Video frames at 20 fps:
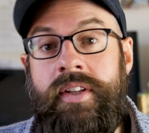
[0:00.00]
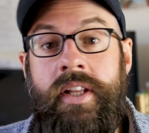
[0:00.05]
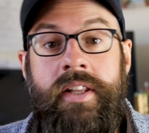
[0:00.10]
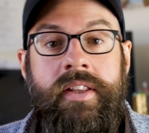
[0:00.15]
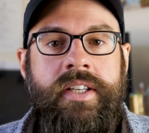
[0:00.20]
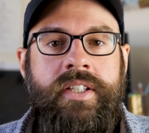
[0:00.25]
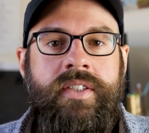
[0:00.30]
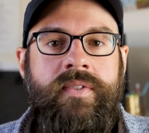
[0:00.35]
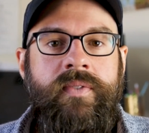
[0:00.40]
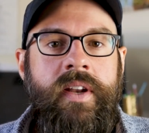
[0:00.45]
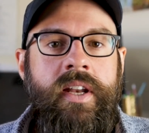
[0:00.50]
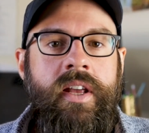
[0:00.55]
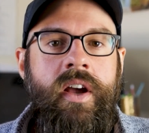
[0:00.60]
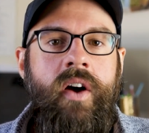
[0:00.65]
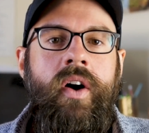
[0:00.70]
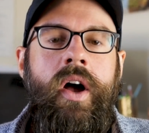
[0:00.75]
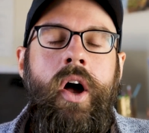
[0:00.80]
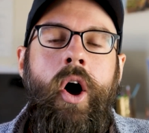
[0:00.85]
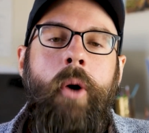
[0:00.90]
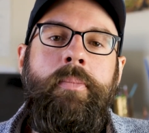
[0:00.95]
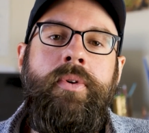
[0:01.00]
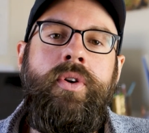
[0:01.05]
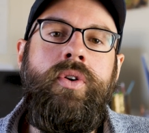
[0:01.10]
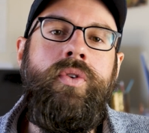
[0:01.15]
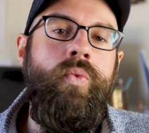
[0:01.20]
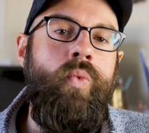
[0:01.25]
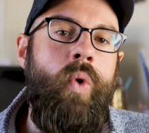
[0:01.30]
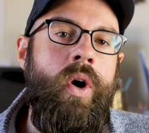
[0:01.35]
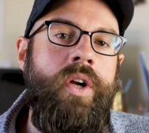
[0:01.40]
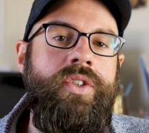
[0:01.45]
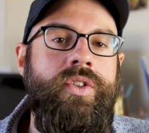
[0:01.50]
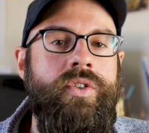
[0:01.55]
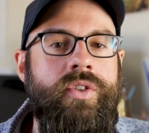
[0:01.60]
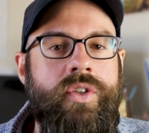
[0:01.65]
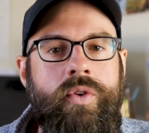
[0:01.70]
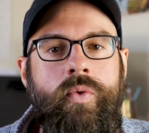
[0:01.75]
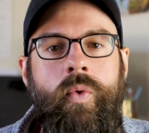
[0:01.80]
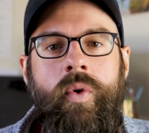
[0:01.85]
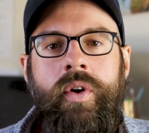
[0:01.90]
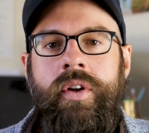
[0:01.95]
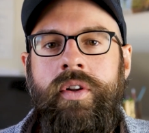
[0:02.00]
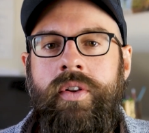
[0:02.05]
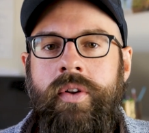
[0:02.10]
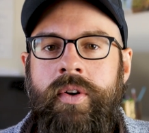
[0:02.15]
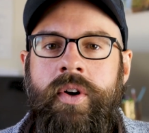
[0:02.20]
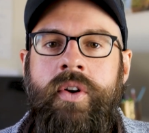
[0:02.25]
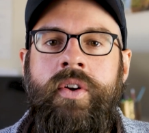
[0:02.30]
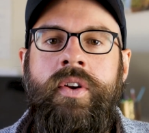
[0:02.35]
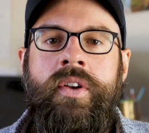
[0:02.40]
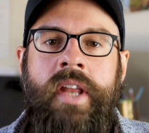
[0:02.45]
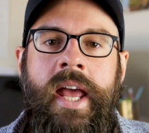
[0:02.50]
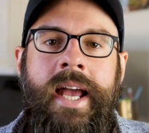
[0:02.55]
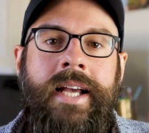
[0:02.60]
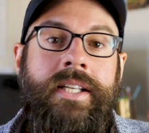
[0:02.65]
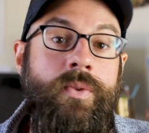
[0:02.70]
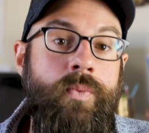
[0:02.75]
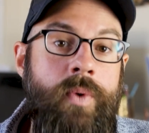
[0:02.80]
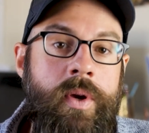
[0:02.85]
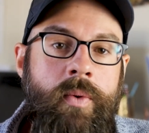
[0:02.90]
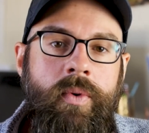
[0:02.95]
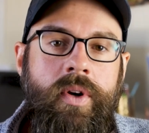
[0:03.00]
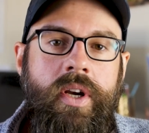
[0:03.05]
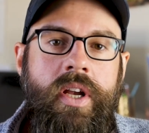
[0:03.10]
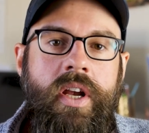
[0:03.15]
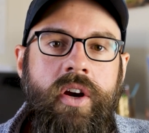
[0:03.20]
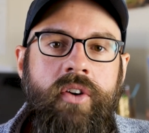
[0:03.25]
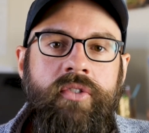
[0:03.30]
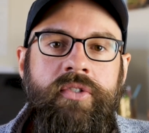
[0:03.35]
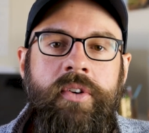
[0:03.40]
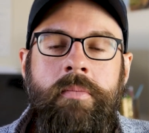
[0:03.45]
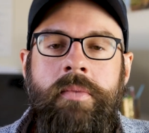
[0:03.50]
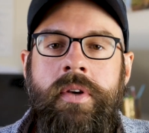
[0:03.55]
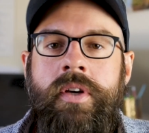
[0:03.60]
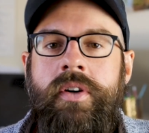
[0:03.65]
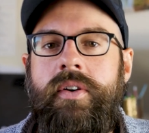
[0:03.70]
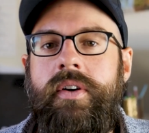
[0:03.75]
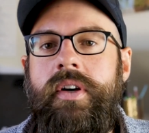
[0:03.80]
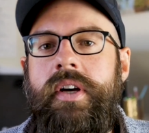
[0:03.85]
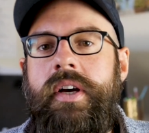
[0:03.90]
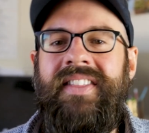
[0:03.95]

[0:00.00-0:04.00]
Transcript: Did this video help you? What do you want to learn next? We want to hear from from you.